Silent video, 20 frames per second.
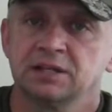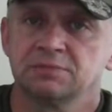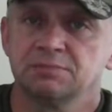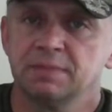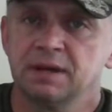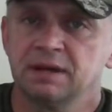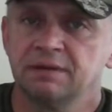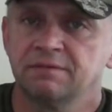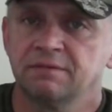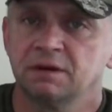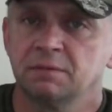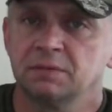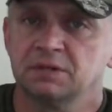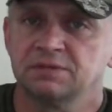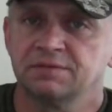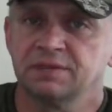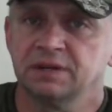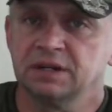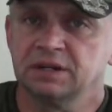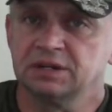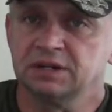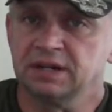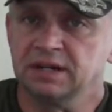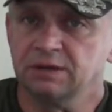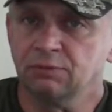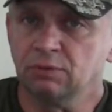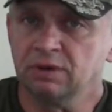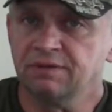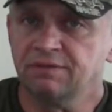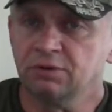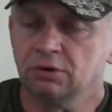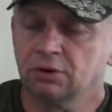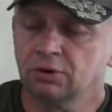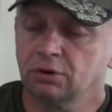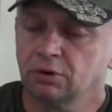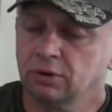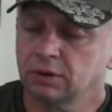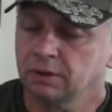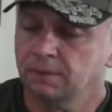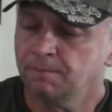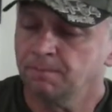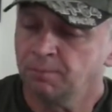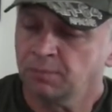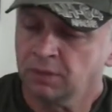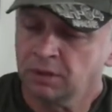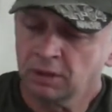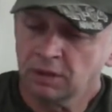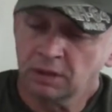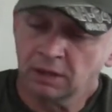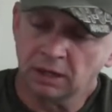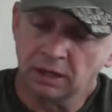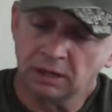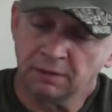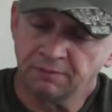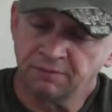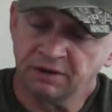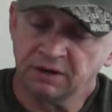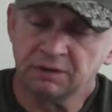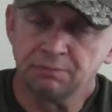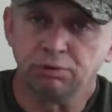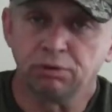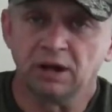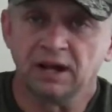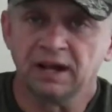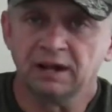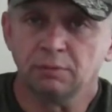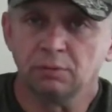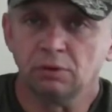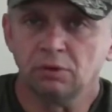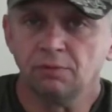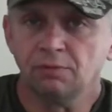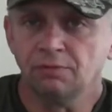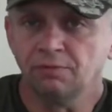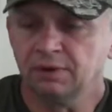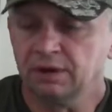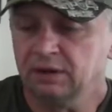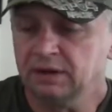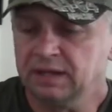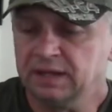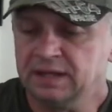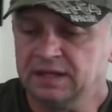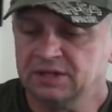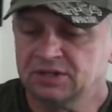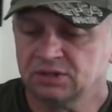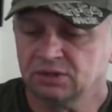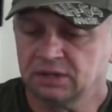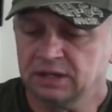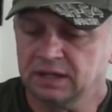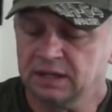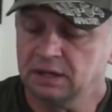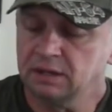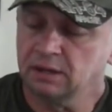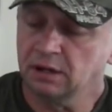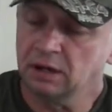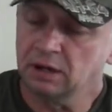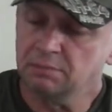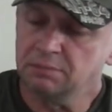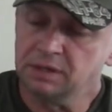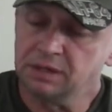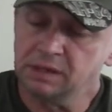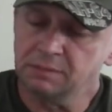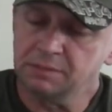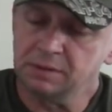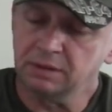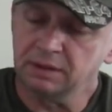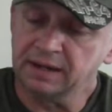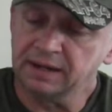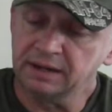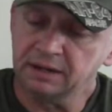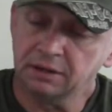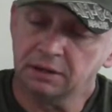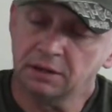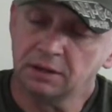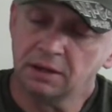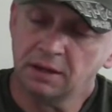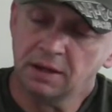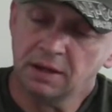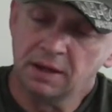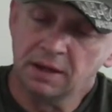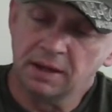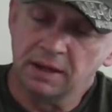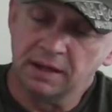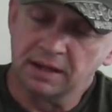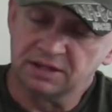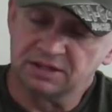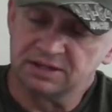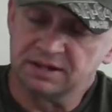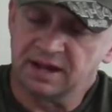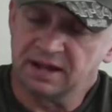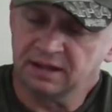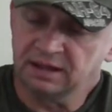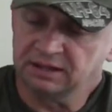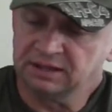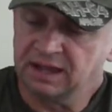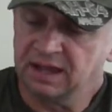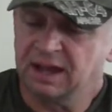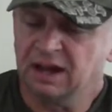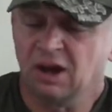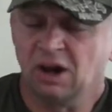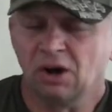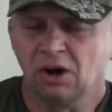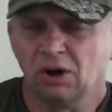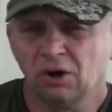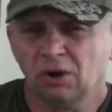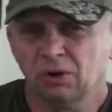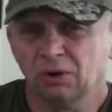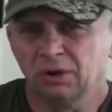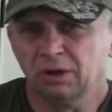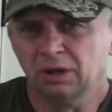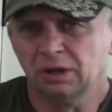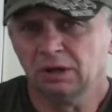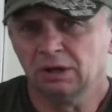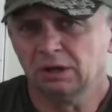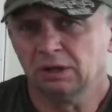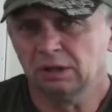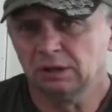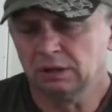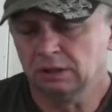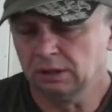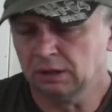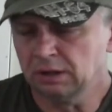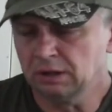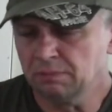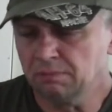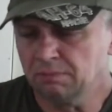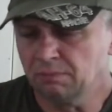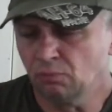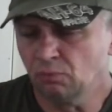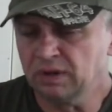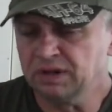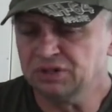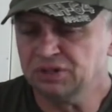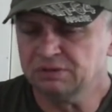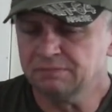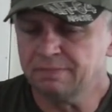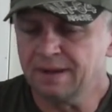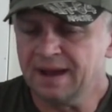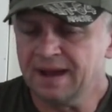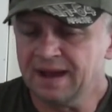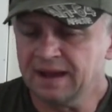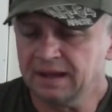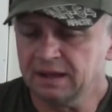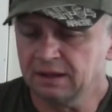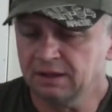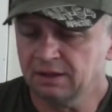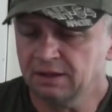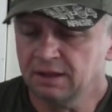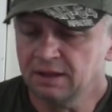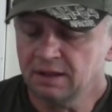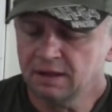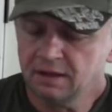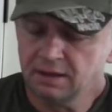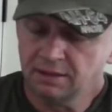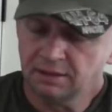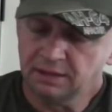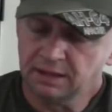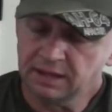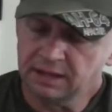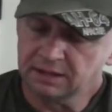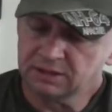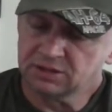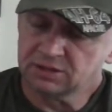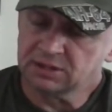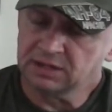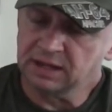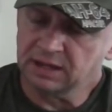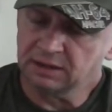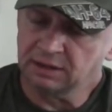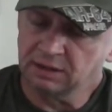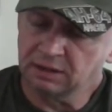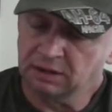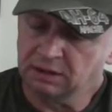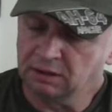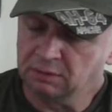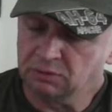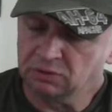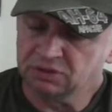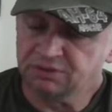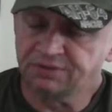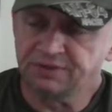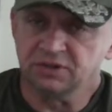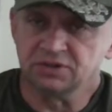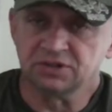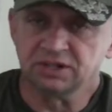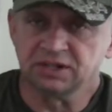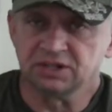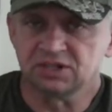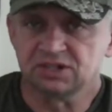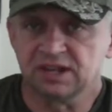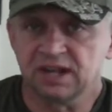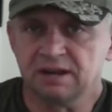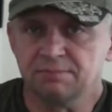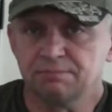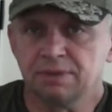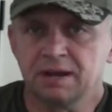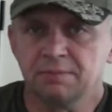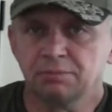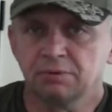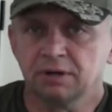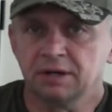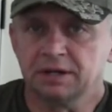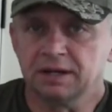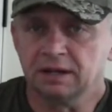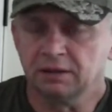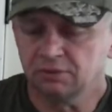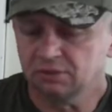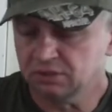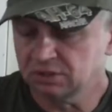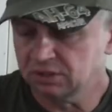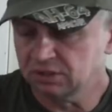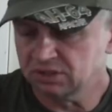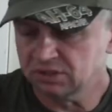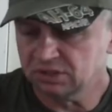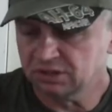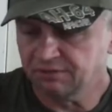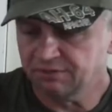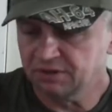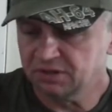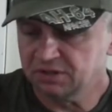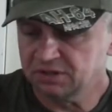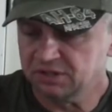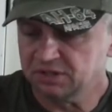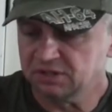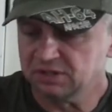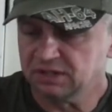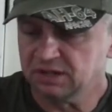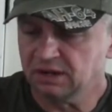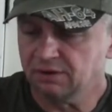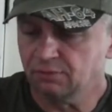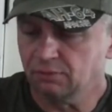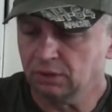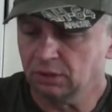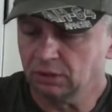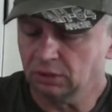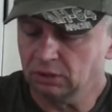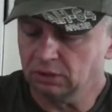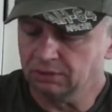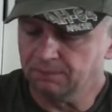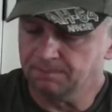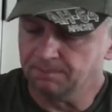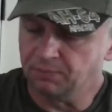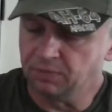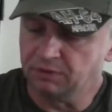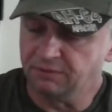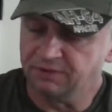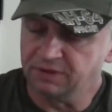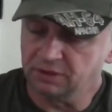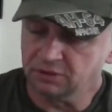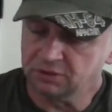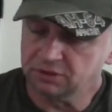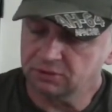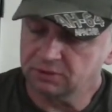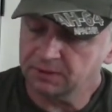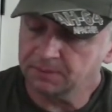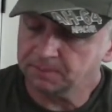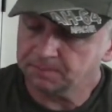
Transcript: made from is a very tight weave Cordura, very pliable, very easily manipulated. It's not like that hard, rigid bag that's almost feels like a sandpaper on the surface. This has got a really good feel to it.